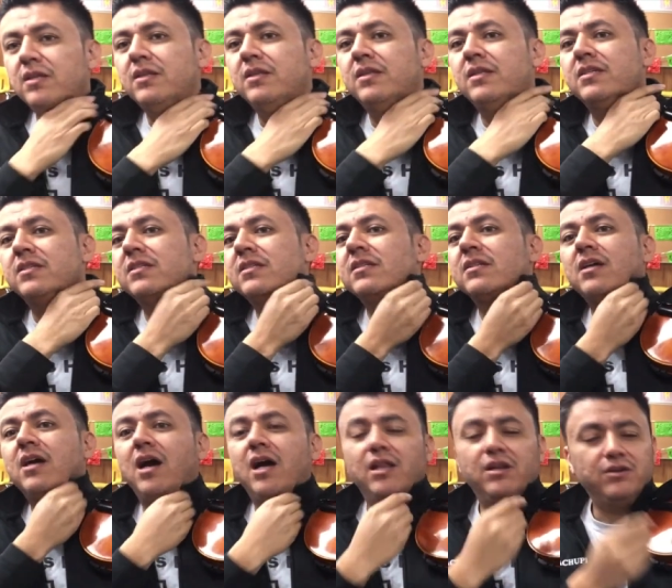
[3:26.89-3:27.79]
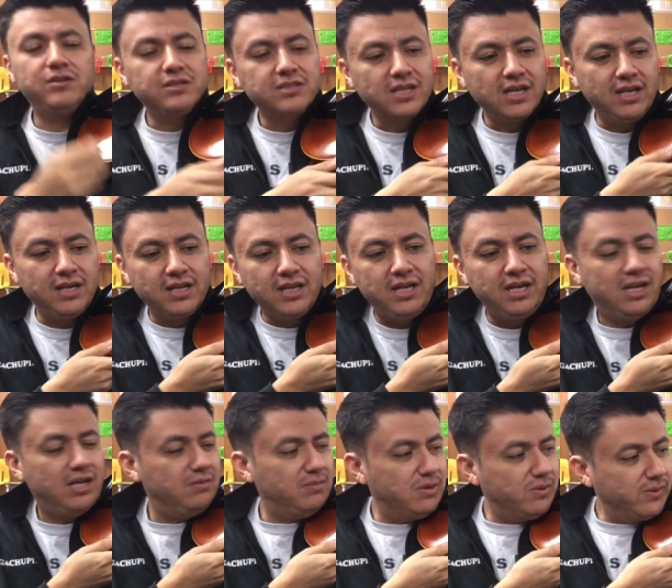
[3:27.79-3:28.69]
this collar is kind of getting
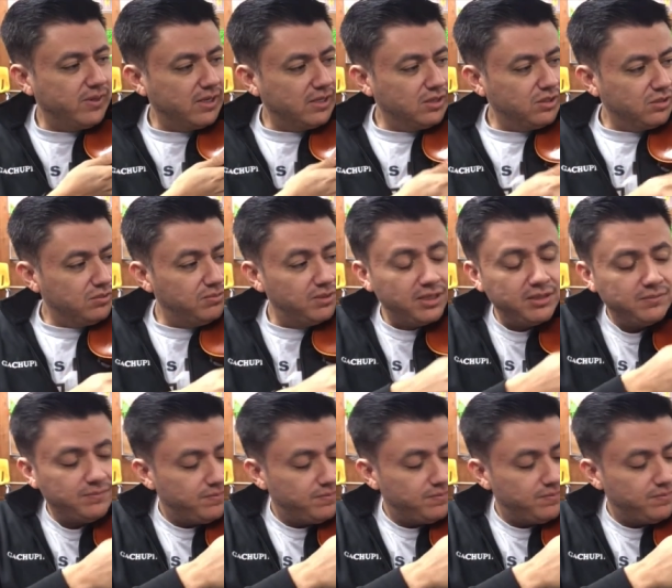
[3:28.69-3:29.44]
in my way a little bit.